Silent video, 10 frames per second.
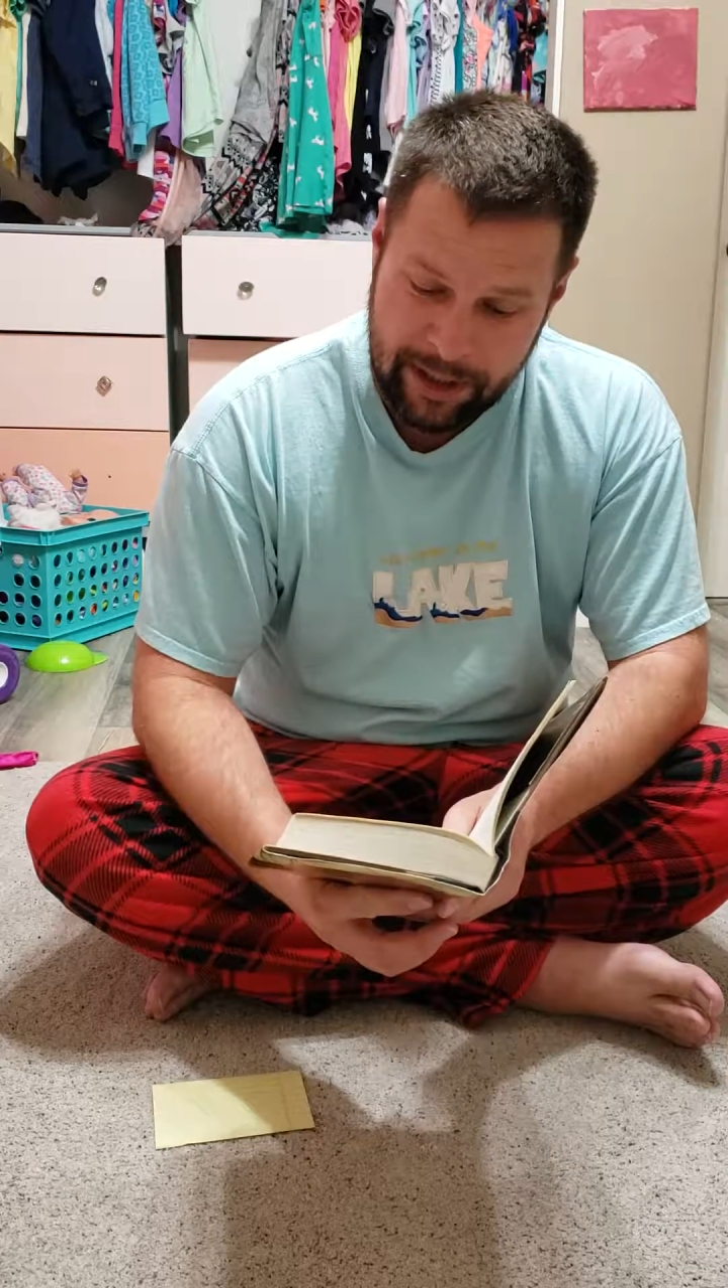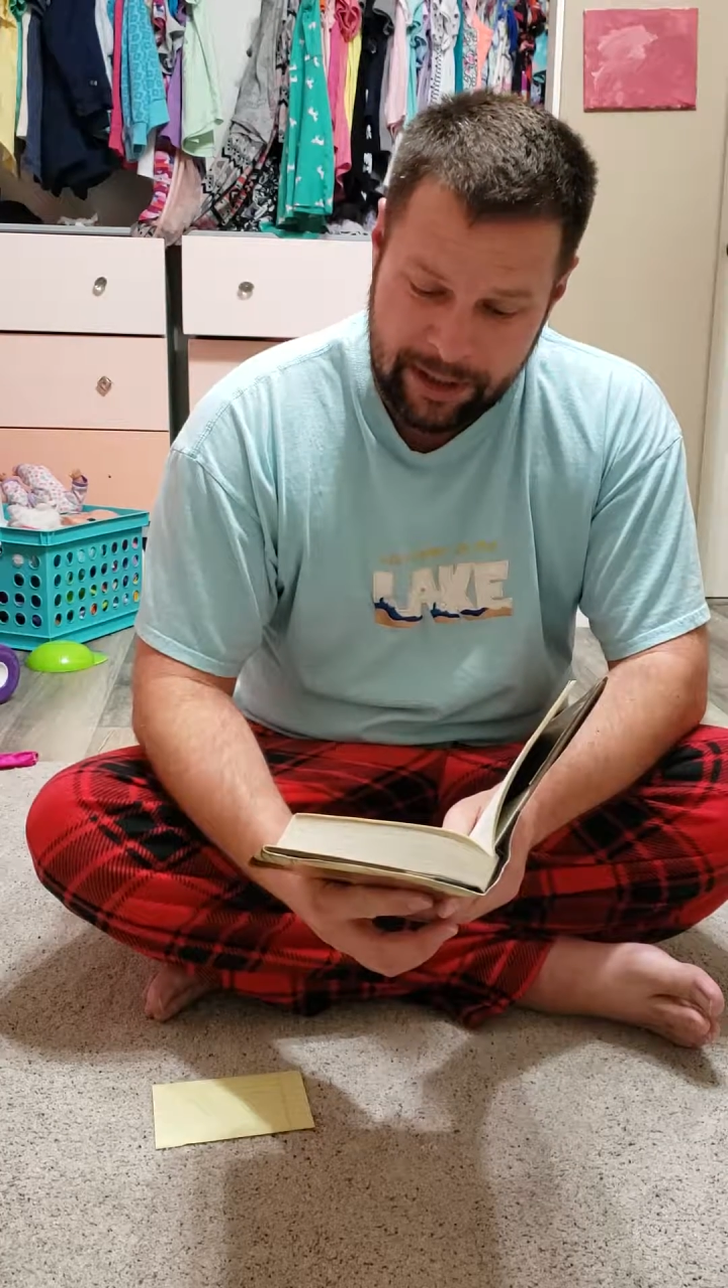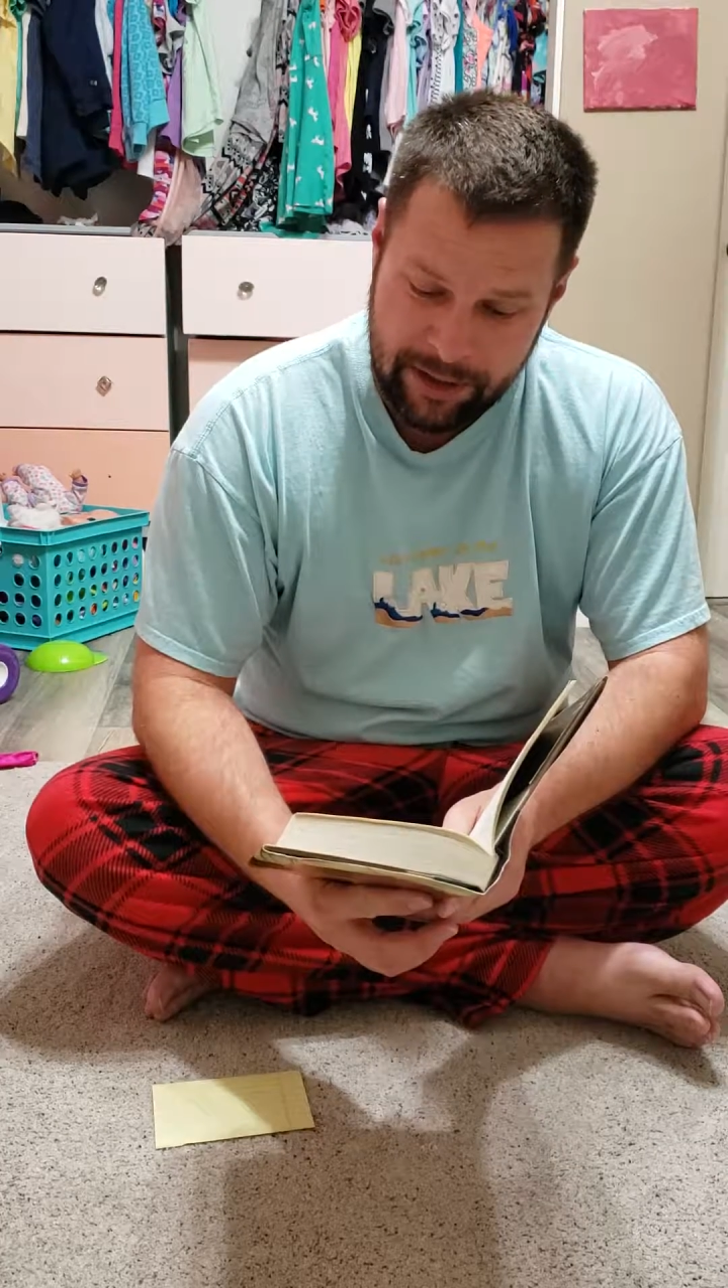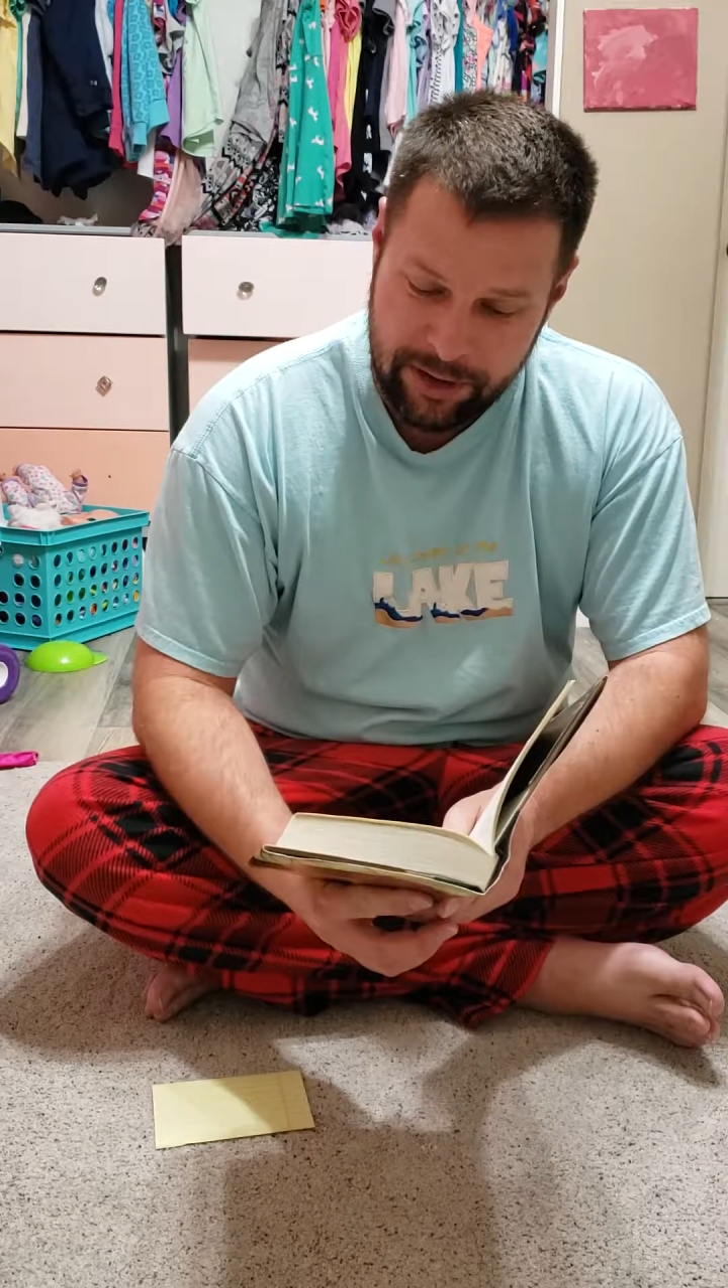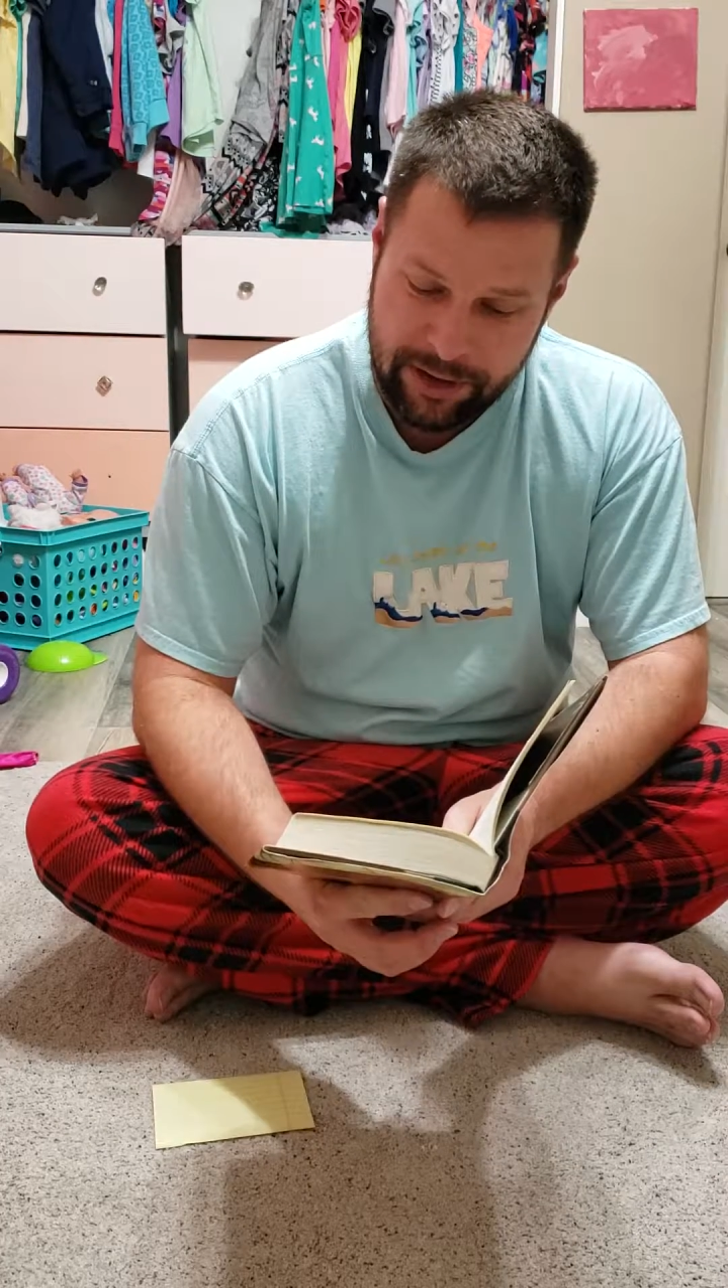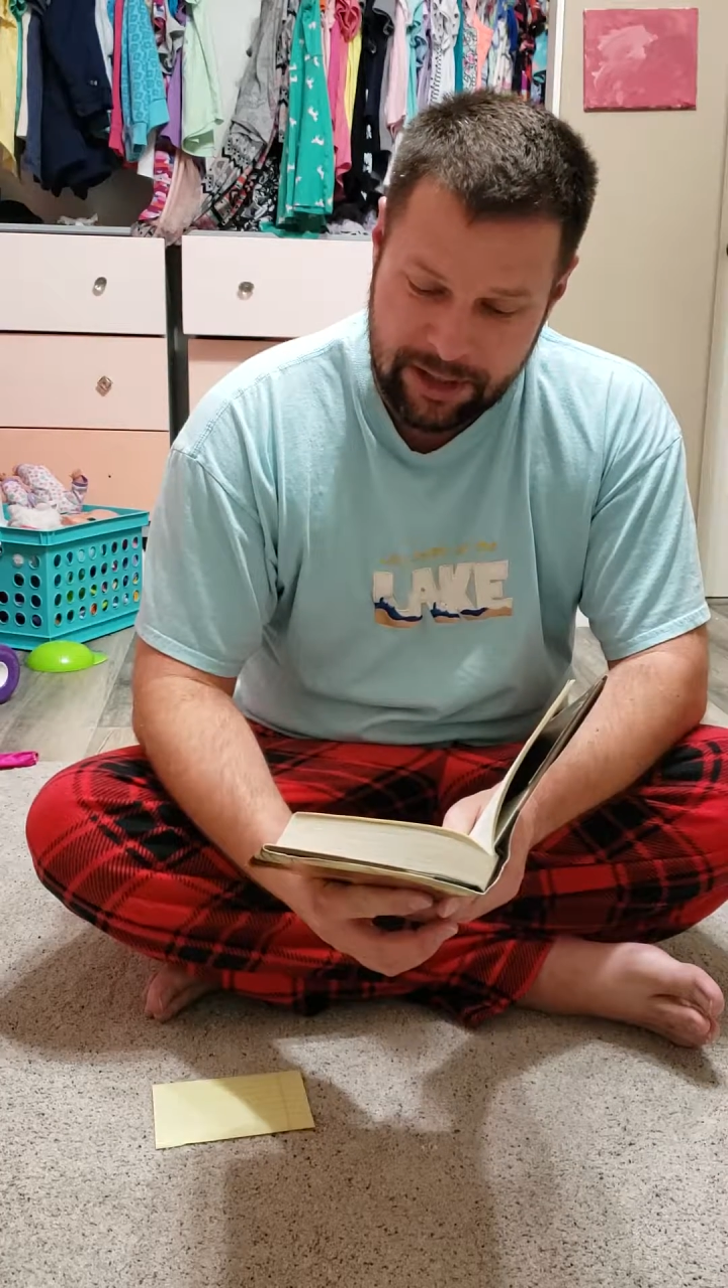in the